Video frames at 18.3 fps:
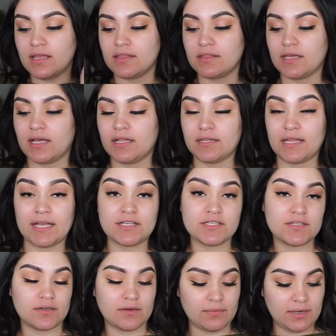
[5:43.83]
the
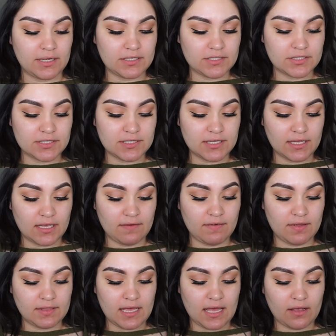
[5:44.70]
Elixir one just to
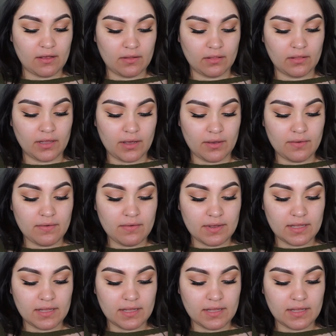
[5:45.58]
give it that glow,